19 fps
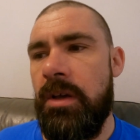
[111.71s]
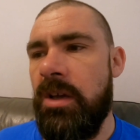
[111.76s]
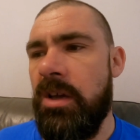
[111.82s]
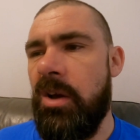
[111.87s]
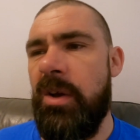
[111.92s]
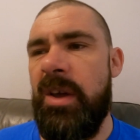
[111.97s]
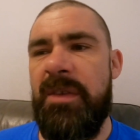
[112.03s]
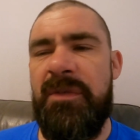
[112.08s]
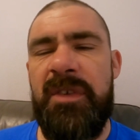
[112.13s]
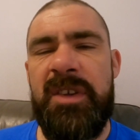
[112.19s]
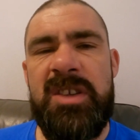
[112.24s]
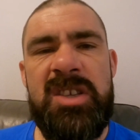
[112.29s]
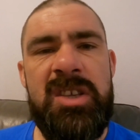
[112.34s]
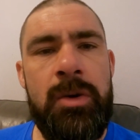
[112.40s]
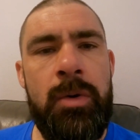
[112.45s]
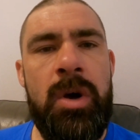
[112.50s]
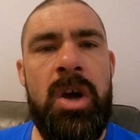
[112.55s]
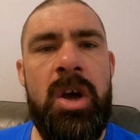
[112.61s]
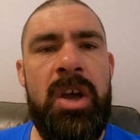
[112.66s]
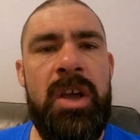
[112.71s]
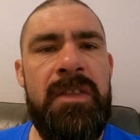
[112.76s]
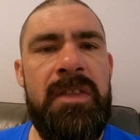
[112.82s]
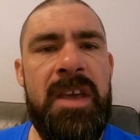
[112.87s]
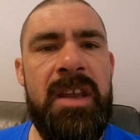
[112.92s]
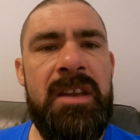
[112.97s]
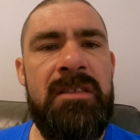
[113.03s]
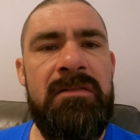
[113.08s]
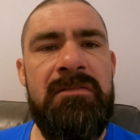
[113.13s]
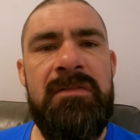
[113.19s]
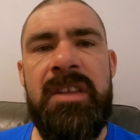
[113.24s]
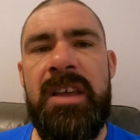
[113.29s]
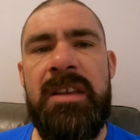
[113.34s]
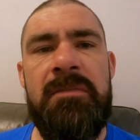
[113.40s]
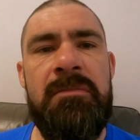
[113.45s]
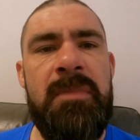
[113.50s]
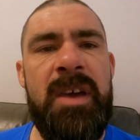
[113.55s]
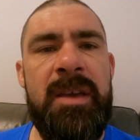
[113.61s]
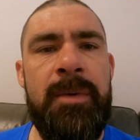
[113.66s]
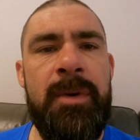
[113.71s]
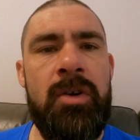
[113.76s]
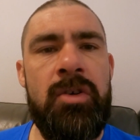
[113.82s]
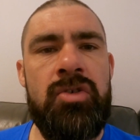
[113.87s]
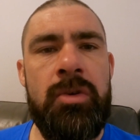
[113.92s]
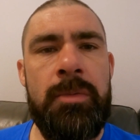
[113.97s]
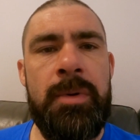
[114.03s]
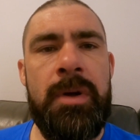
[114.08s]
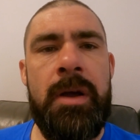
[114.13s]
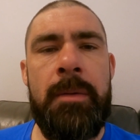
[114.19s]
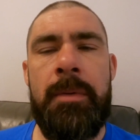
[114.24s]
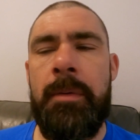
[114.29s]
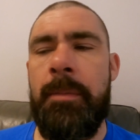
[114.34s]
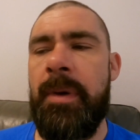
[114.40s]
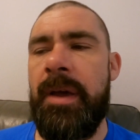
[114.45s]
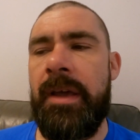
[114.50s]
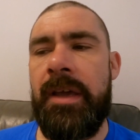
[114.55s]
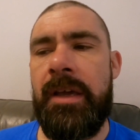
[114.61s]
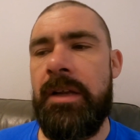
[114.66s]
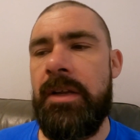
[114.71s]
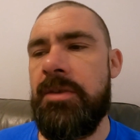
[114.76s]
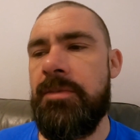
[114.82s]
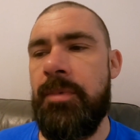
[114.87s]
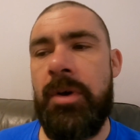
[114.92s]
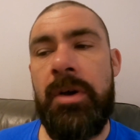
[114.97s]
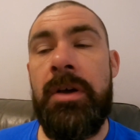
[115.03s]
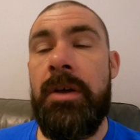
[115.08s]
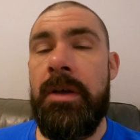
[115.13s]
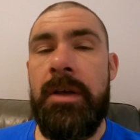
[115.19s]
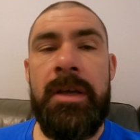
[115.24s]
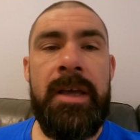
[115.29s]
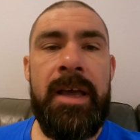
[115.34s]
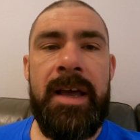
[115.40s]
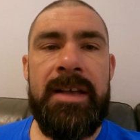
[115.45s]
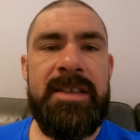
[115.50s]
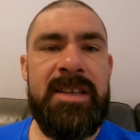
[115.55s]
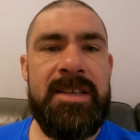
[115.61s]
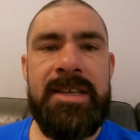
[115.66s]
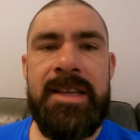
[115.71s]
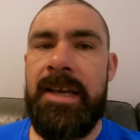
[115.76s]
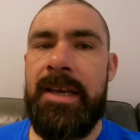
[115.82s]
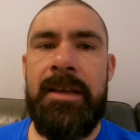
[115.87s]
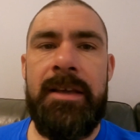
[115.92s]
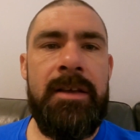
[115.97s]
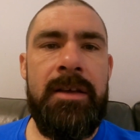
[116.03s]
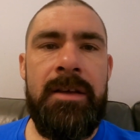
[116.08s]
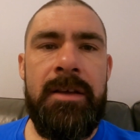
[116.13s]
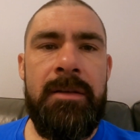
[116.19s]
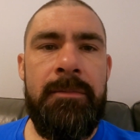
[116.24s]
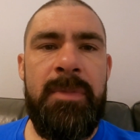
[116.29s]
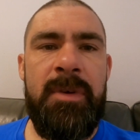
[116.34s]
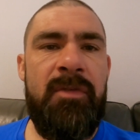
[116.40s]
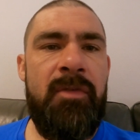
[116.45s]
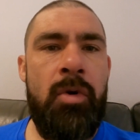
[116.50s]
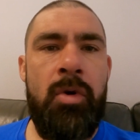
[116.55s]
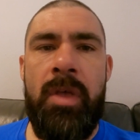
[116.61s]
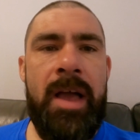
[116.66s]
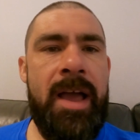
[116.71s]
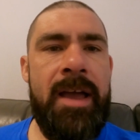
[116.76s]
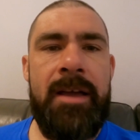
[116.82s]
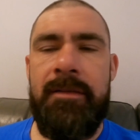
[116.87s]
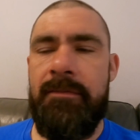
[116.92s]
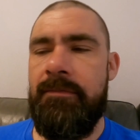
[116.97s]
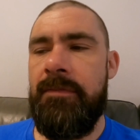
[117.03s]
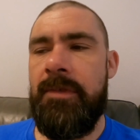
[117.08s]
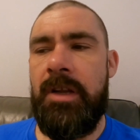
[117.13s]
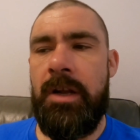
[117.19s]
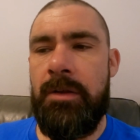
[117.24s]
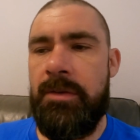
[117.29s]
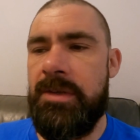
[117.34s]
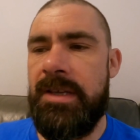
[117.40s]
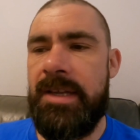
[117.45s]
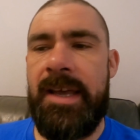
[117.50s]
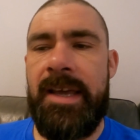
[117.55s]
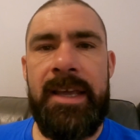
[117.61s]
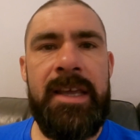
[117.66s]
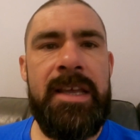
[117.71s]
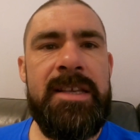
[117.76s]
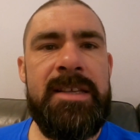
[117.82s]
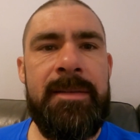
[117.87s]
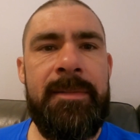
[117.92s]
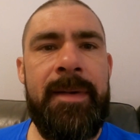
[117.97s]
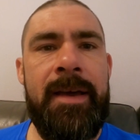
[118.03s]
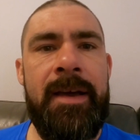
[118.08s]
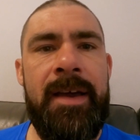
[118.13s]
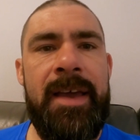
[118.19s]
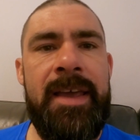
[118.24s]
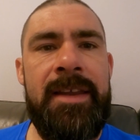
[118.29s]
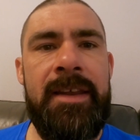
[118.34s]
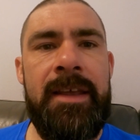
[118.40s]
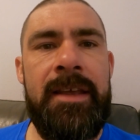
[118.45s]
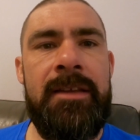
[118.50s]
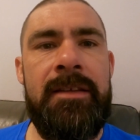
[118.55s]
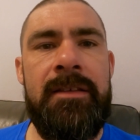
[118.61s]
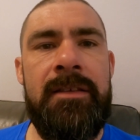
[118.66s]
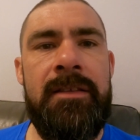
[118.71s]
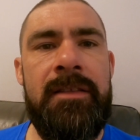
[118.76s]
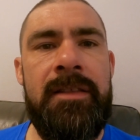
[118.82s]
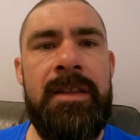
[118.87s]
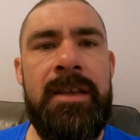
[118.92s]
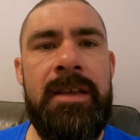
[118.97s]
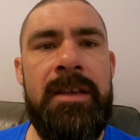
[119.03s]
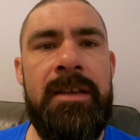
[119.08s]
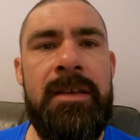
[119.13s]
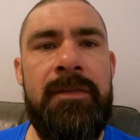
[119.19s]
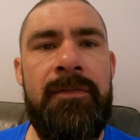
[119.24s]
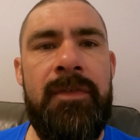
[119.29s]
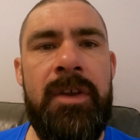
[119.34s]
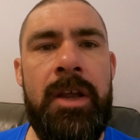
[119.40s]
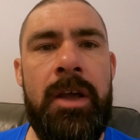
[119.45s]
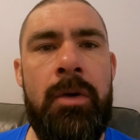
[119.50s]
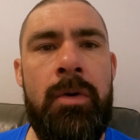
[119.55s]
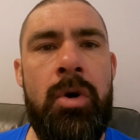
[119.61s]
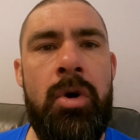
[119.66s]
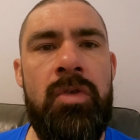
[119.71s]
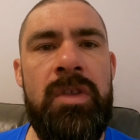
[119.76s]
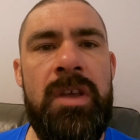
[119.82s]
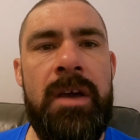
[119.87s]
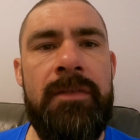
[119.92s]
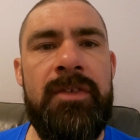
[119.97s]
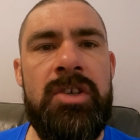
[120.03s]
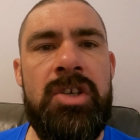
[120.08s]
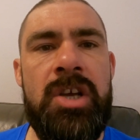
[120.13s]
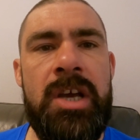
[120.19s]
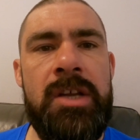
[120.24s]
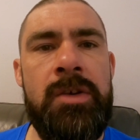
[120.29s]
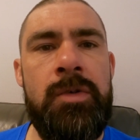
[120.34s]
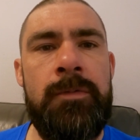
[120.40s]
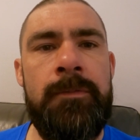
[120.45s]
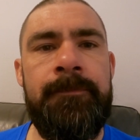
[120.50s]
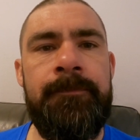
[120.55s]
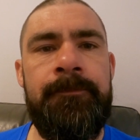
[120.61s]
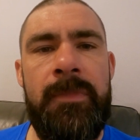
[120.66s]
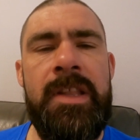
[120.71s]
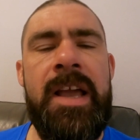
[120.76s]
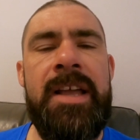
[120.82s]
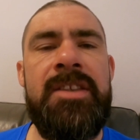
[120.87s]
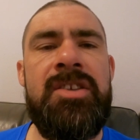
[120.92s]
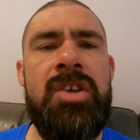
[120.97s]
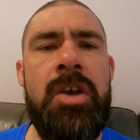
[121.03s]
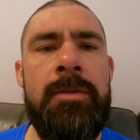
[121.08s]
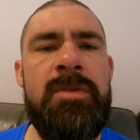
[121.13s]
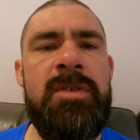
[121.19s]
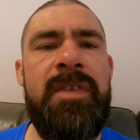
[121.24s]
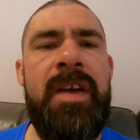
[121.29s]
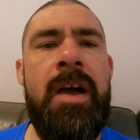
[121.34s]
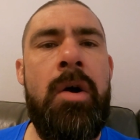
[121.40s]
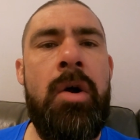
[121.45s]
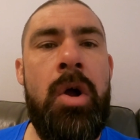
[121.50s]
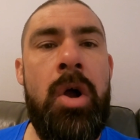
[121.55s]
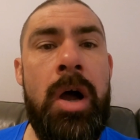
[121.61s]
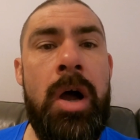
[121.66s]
you know, if it's still hurting, then maybe I'll drop a couple of painkillers. But yeah, as I say, before that, you know, today is about editing the video on the other channel. Now, in terms of how I